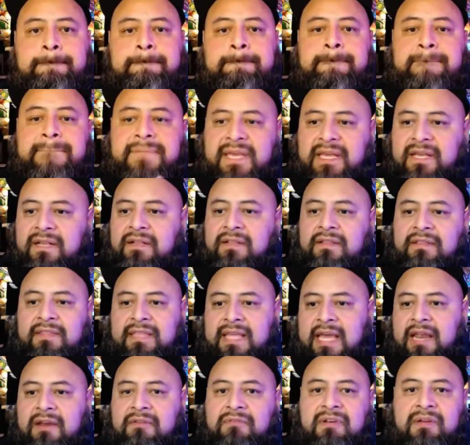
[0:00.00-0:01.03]
build
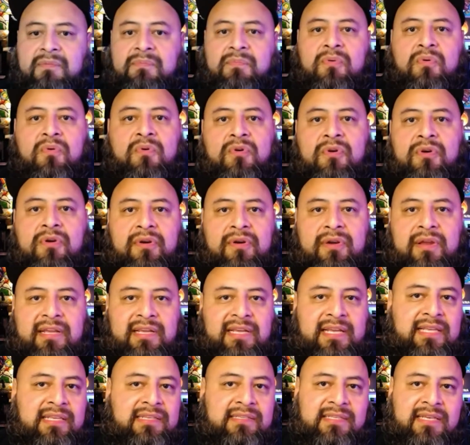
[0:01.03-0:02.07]
that rapport. I
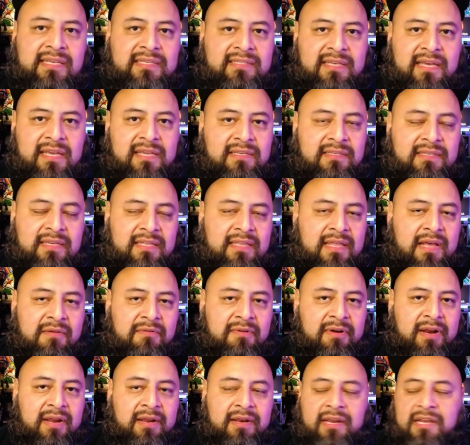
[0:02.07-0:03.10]
guess that's how you say that
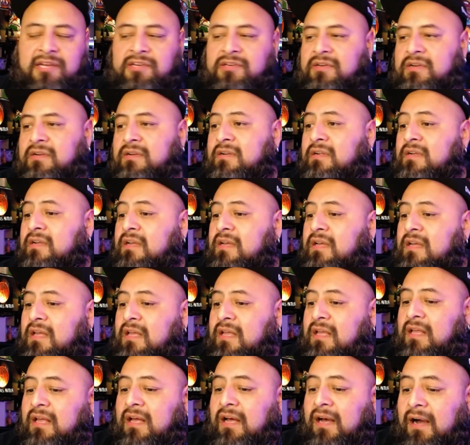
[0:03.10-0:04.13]
word. I'm not sure.
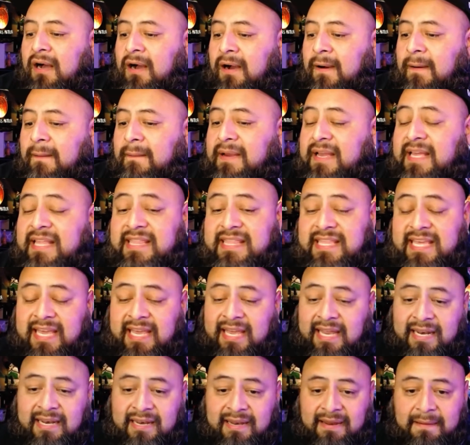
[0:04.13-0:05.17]
Uh, and
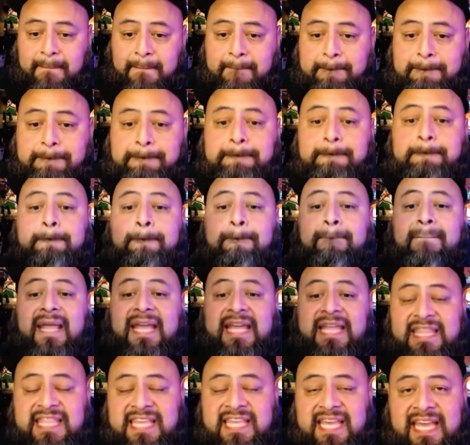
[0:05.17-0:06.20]
then
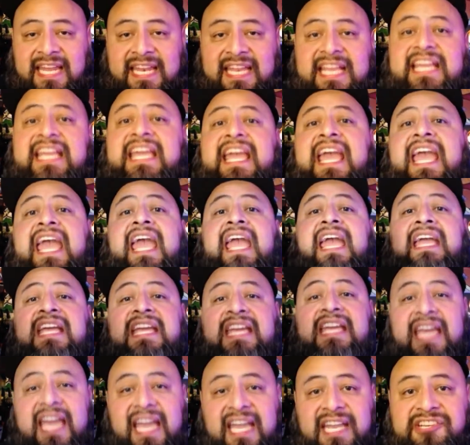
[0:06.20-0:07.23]
and then engage
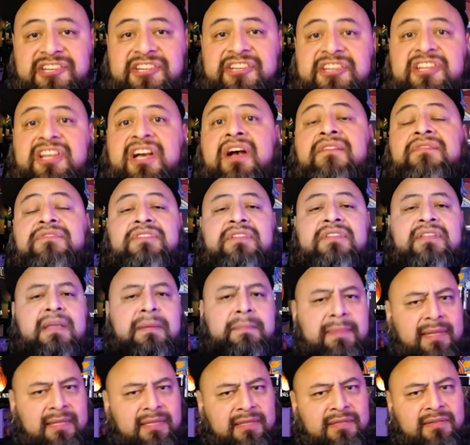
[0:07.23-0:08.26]
engage enough to
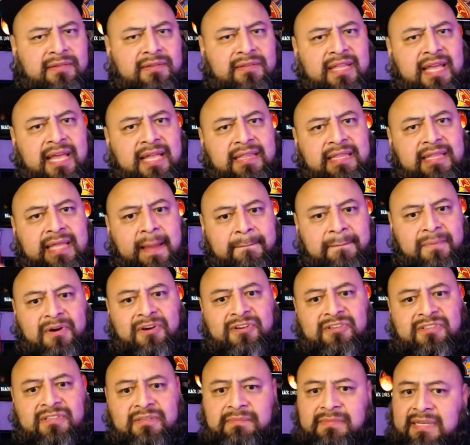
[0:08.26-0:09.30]
that to that that
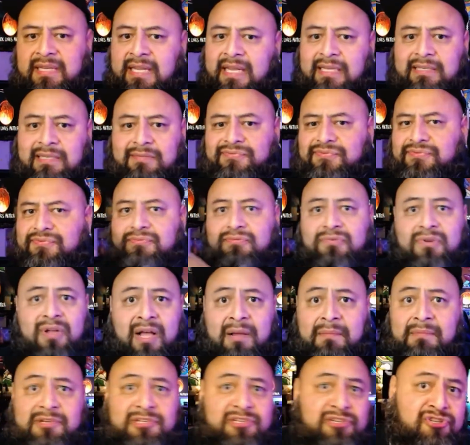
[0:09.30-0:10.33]
person be like, well, how
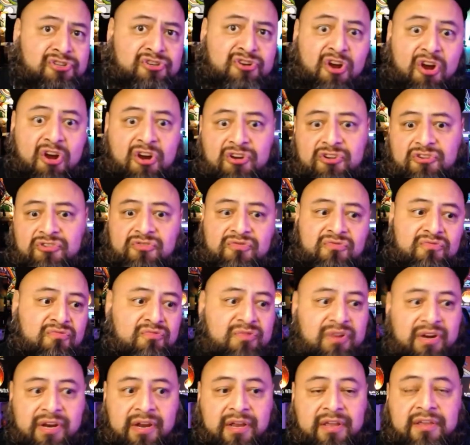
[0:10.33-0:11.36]
much you charge and
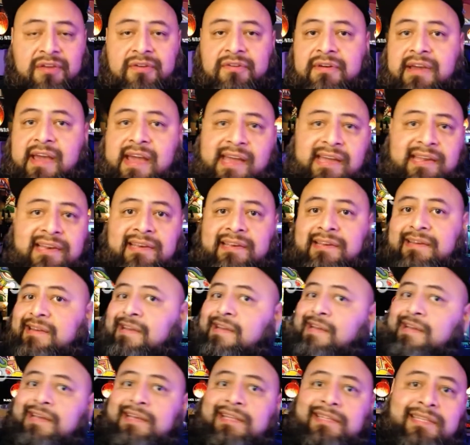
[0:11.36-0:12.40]
where are you at, and
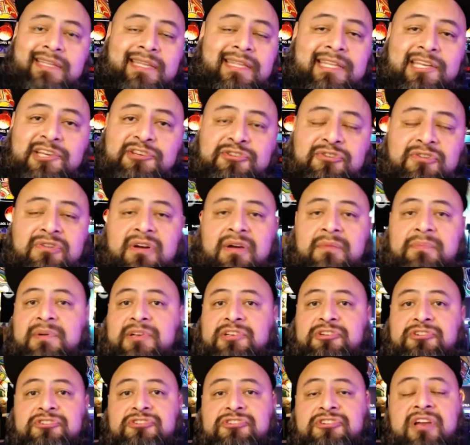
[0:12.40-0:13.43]
then they show up
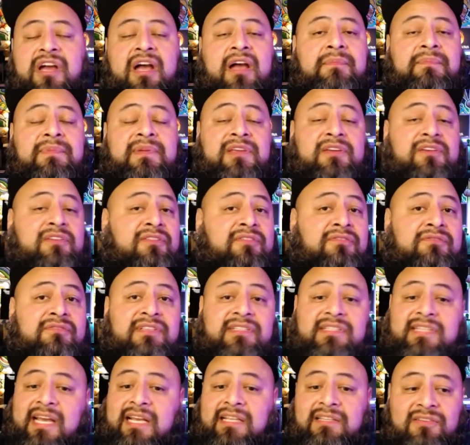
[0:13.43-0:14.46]
at your shop and you're doing
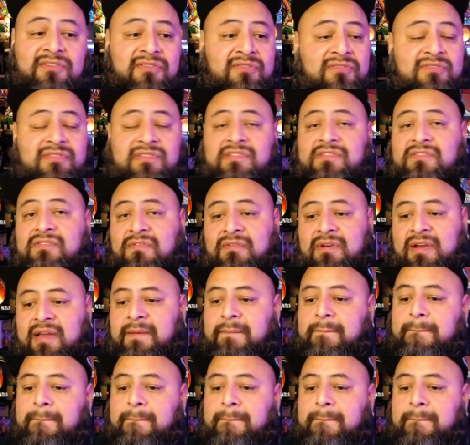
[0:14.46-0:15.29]
tattoos and so on.